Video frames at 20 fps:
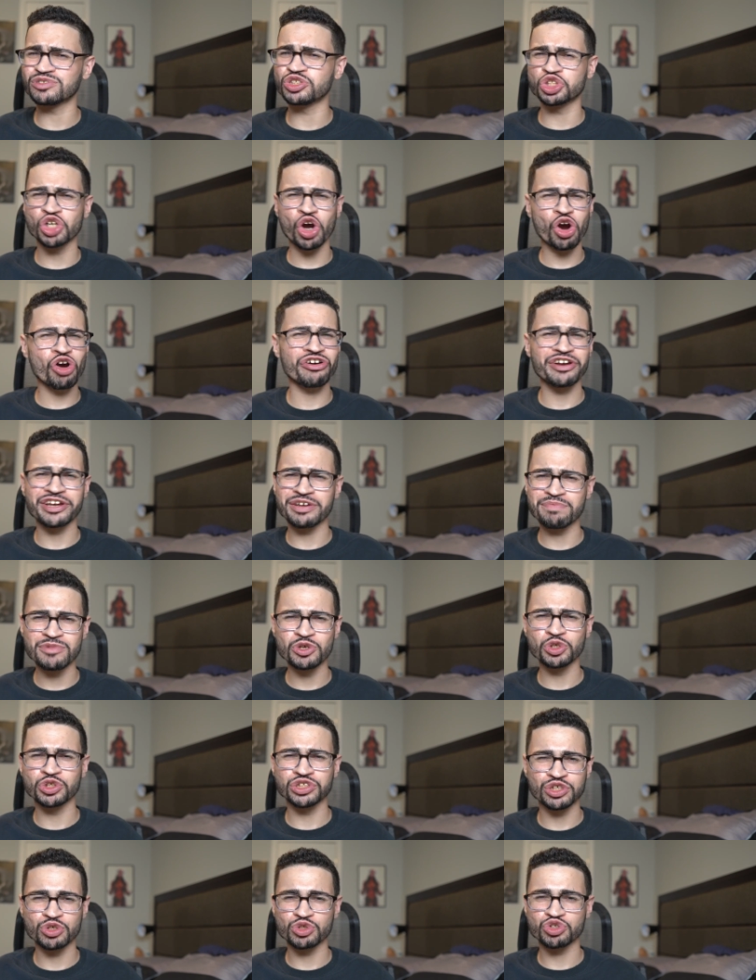jarring
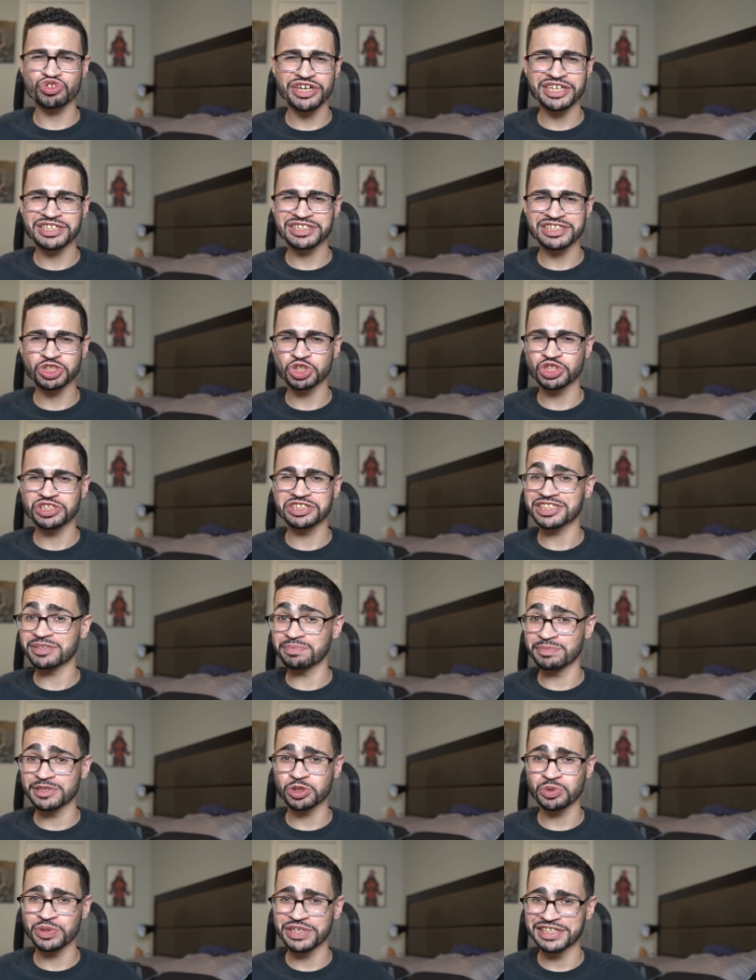musical transitions in
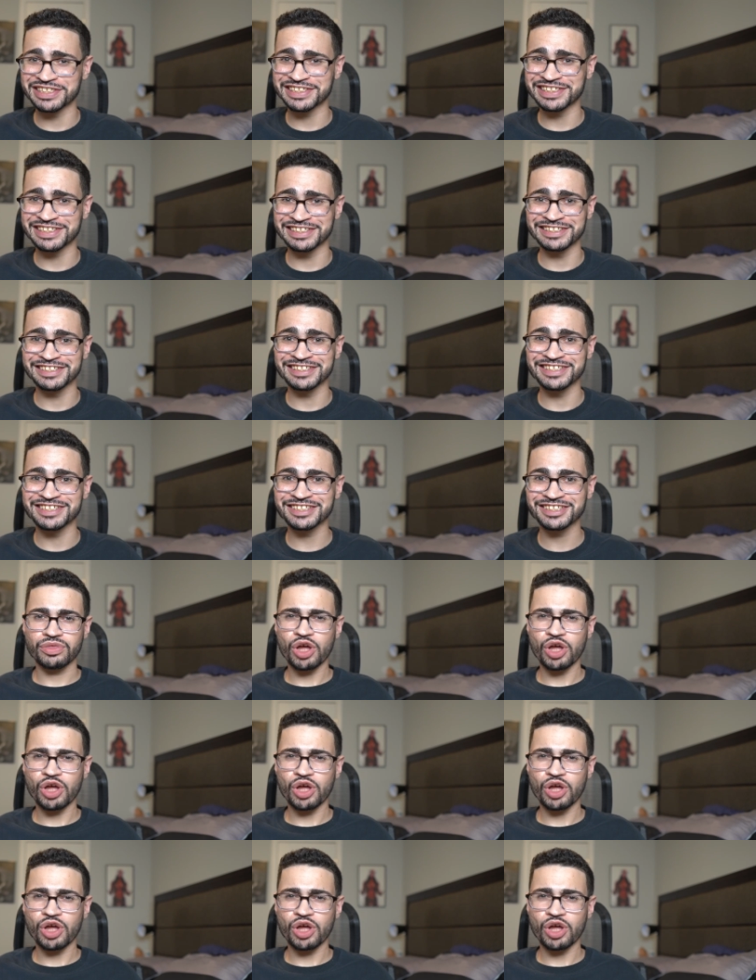between scenes.